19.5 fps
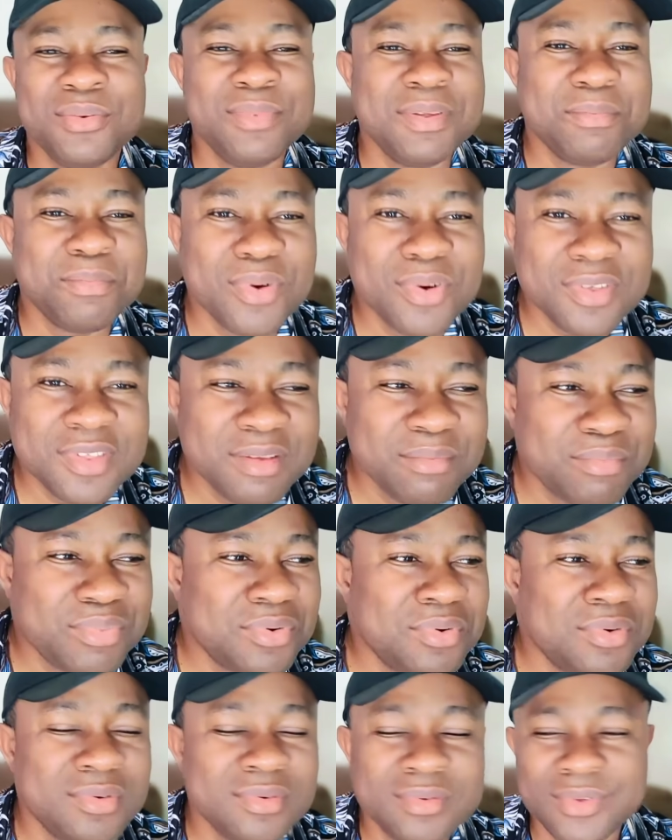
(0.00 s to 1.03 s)
be
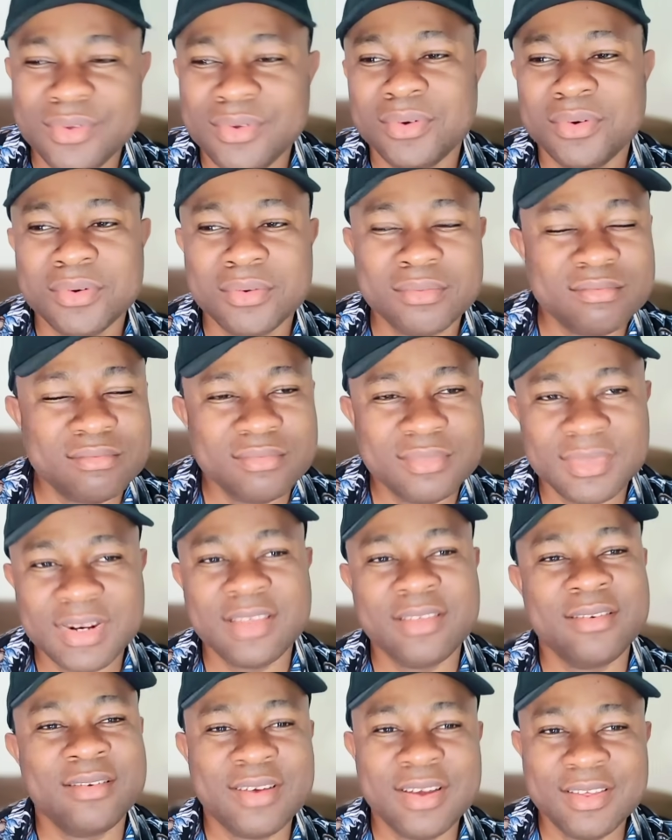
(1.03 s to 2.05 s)
possible.
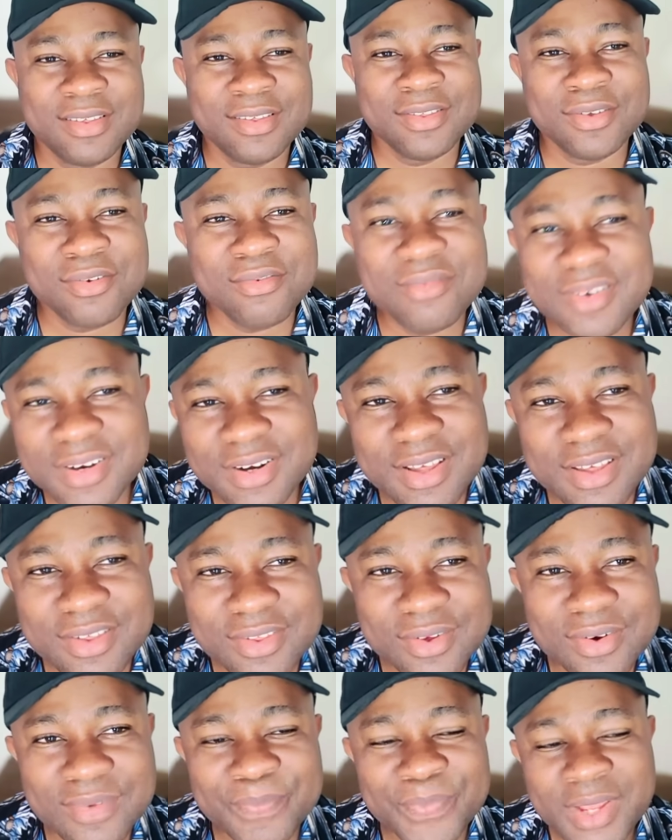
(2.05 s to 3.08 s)
Nigeria is a sovereign
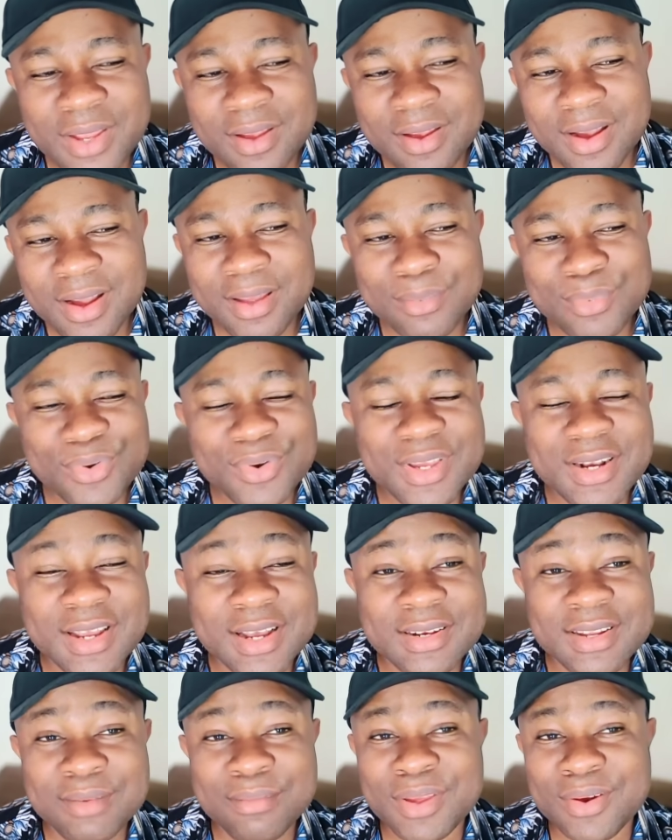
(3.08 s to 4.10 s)
nation. I am looking
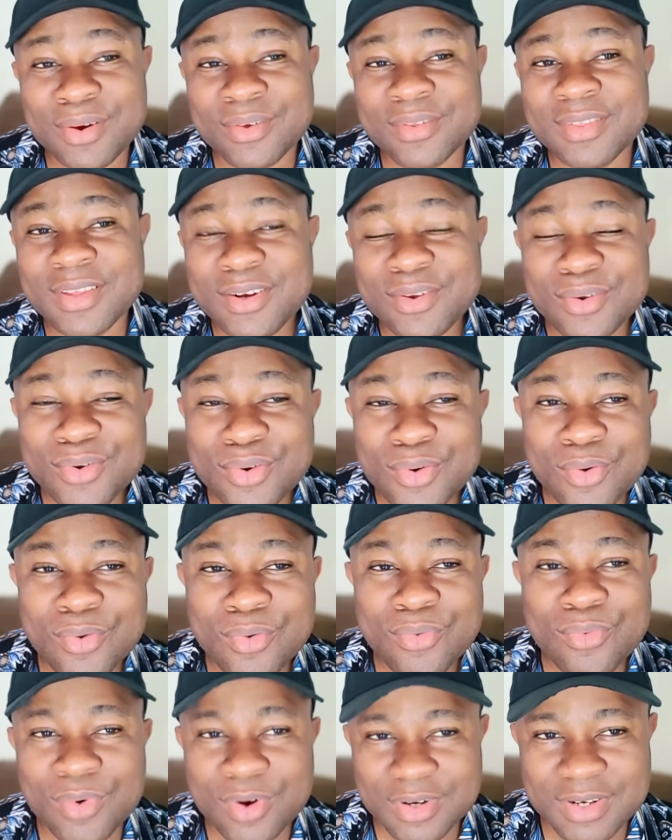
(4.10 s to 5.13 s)
at them because they don't
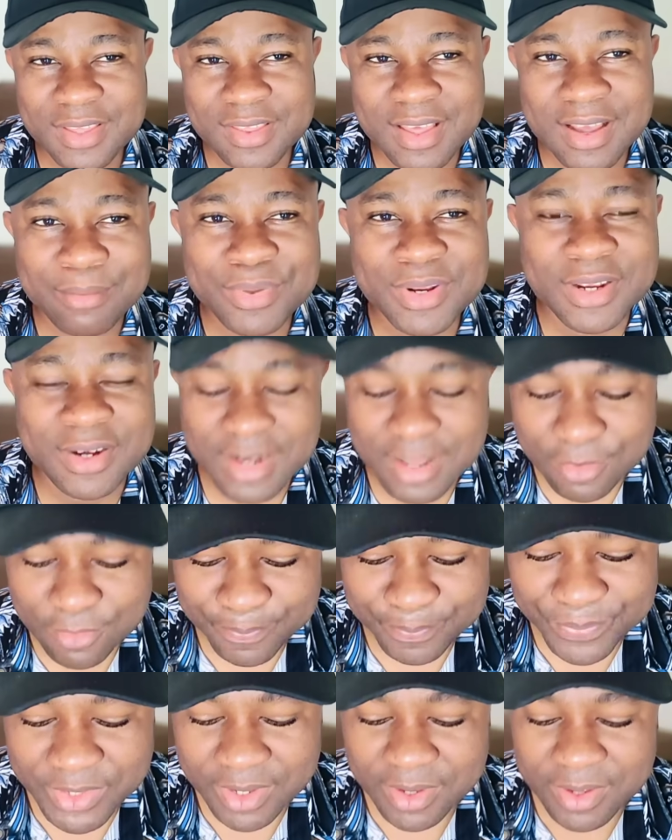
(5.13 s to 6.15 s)
know what is happening.
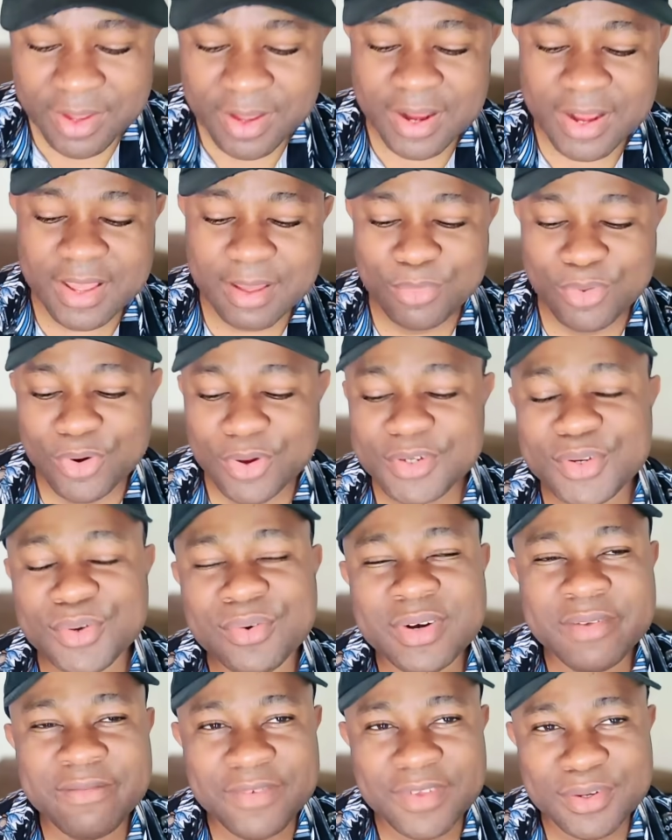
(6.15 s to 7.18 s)
Now, I am going to
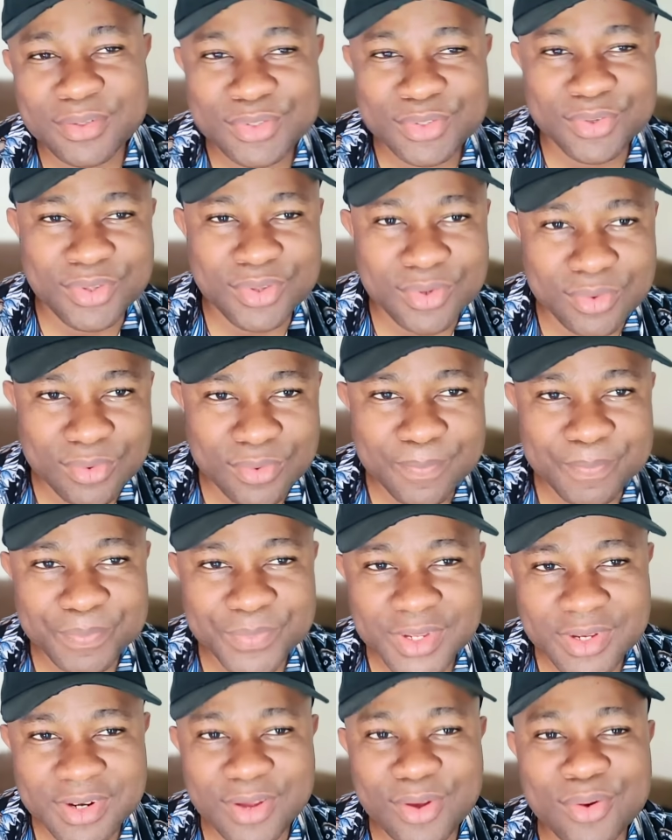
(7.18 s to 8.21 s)
reveal to you
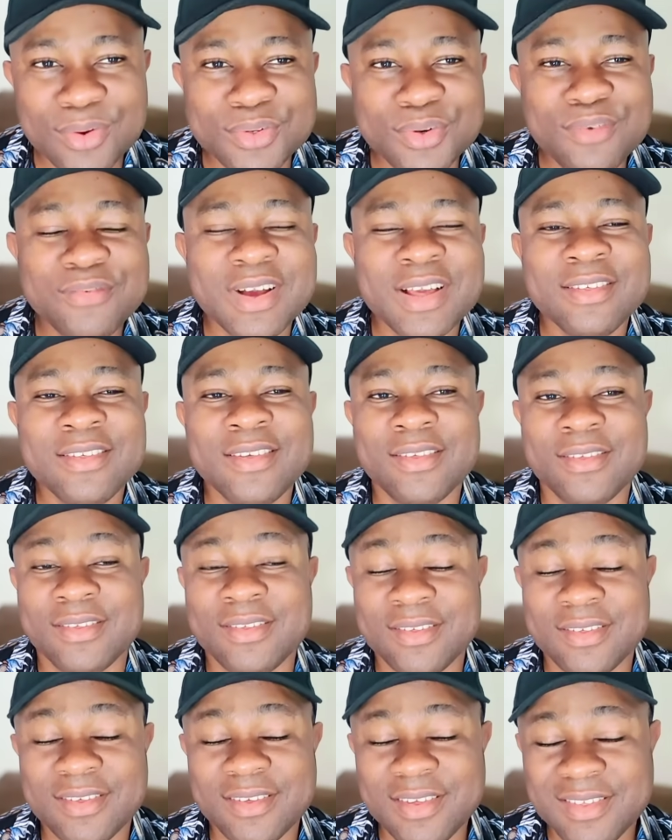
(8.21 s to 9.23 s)
the
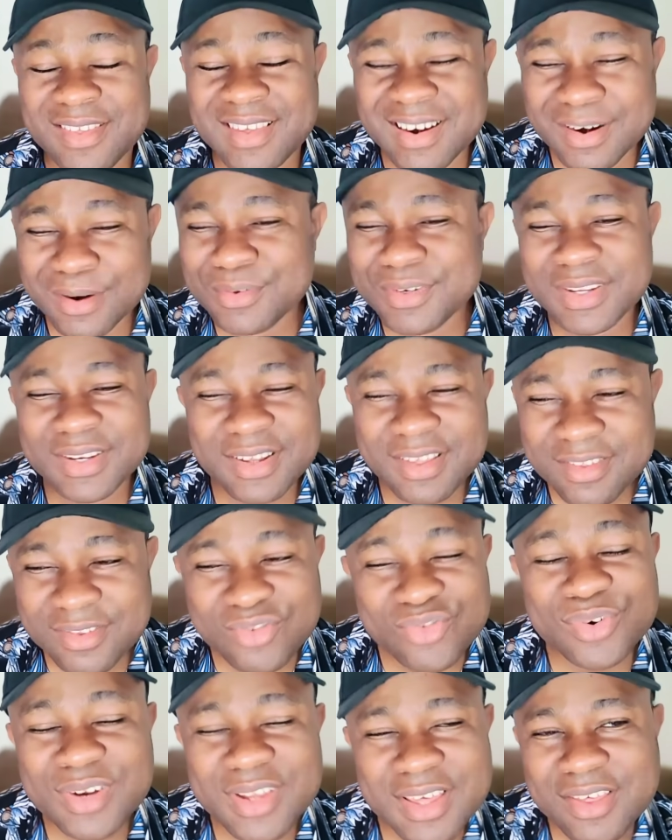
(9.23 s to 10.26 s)
controversies surrounding this
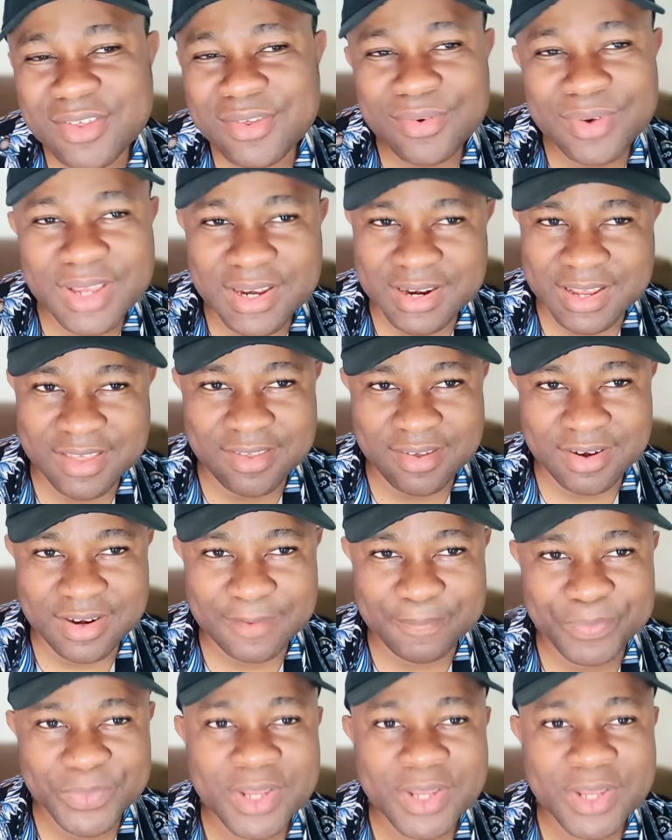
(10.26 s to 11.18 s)
drone issue in Nigeria.